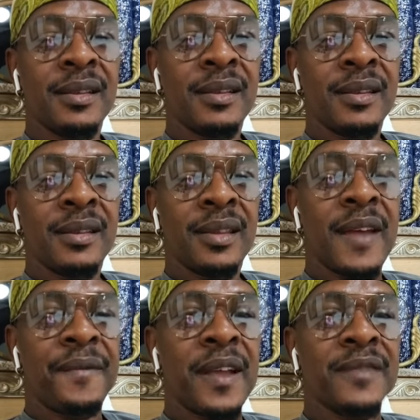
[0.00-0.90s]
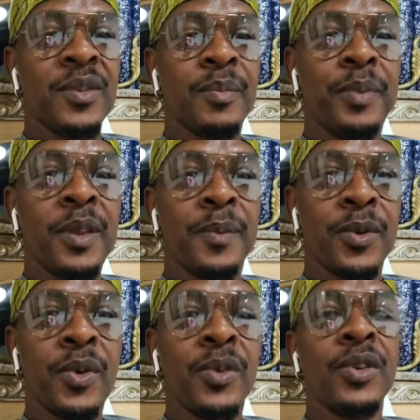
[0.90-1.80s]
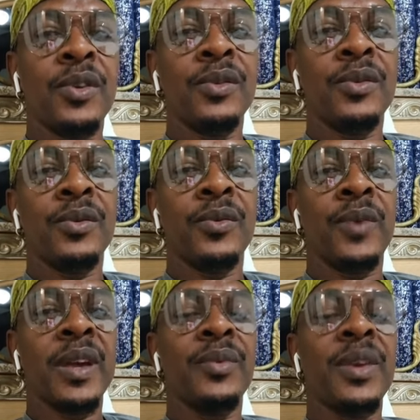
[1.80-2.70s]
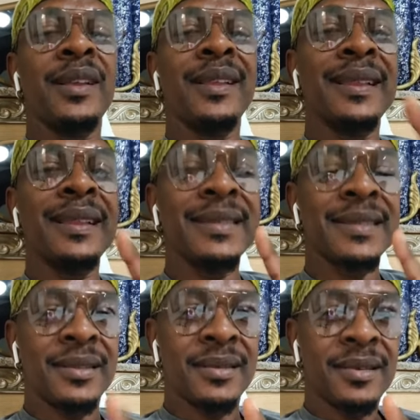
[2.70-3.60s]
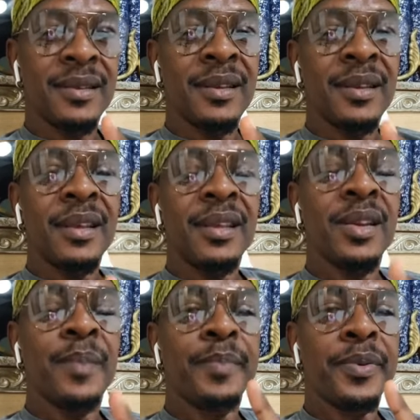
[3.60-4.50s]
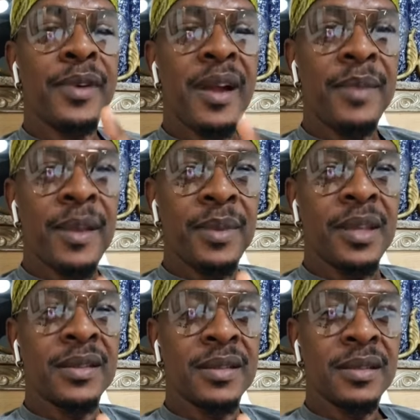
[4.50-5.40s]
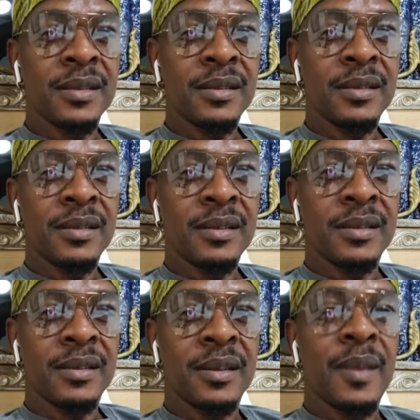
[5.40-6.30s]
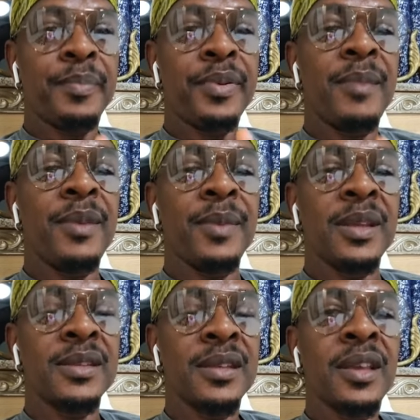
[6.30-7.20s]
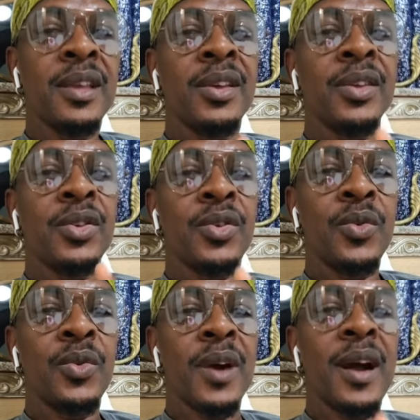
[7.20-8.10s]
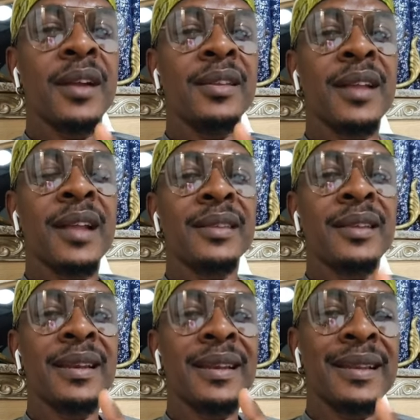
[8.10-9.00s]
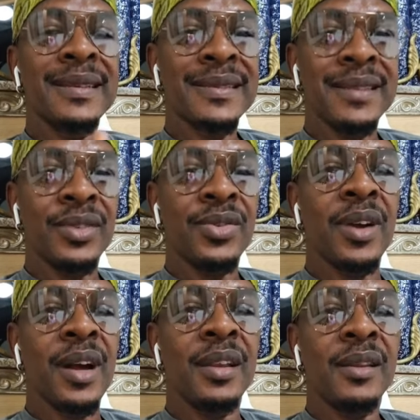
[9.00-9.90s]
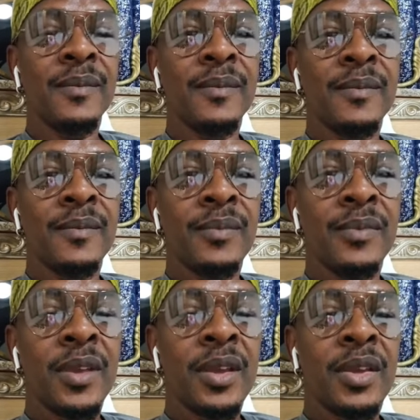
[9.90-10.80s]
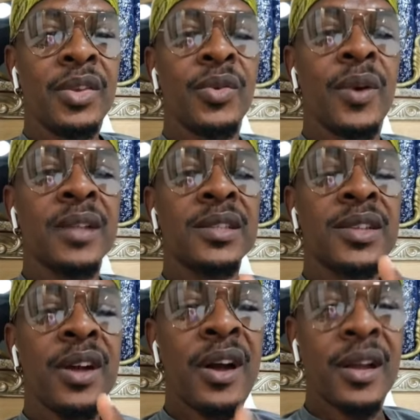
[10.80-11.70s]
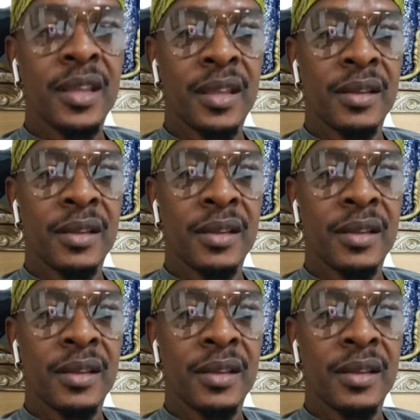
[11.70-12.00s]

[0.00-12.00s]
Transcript: You have to have some people around you where, where you listen. Your problem is, your problem is, you are not listening to God. You are talking